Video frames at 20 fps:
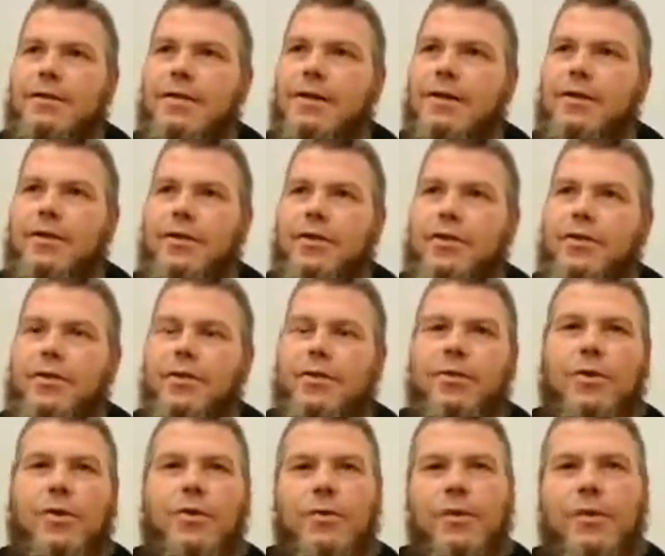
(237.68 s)
and I couldn't
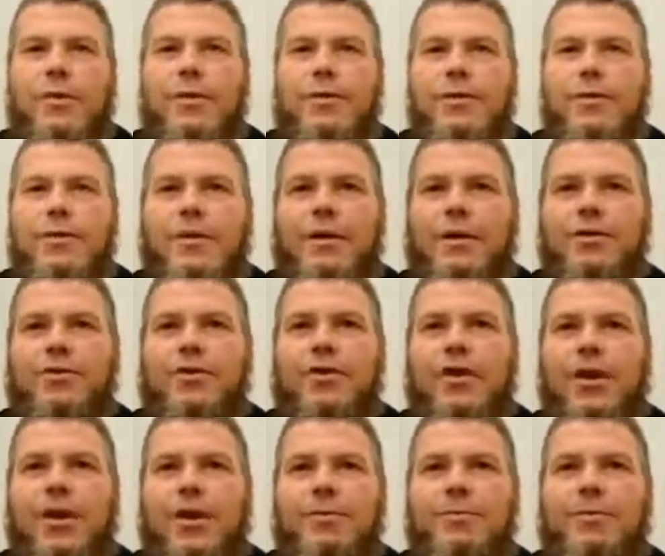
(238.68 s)
go nowhere. I
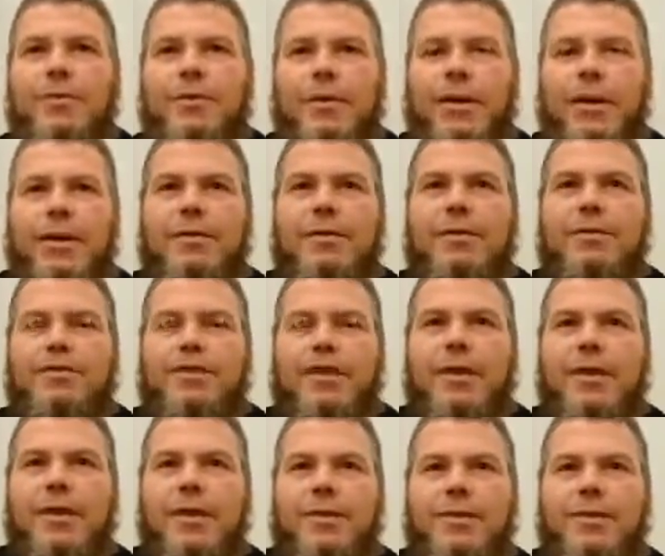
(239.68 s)
tried getting the